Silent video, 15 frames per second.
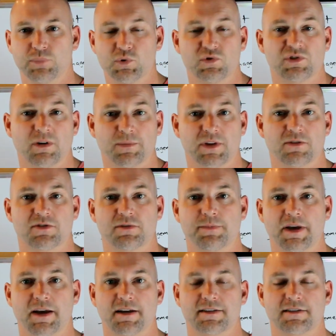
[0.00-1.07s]
boost up their
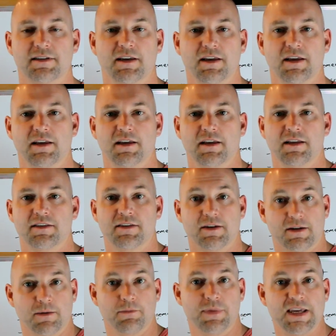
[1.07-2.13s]
specs
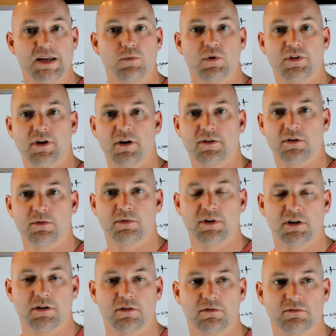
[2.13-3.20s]
to compete with other,
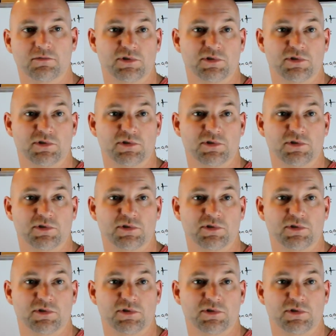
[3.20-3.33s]
you know,